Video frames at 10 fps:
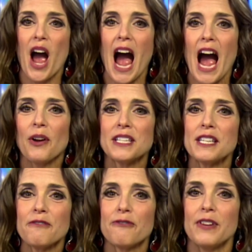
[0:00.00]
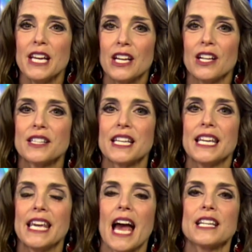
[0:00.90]
How does it feel to
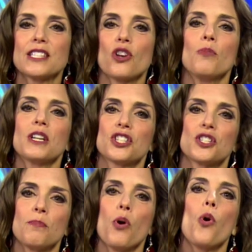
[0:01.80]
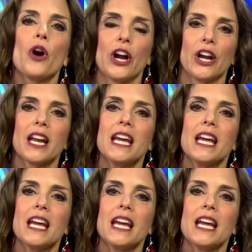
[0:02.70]
get so much support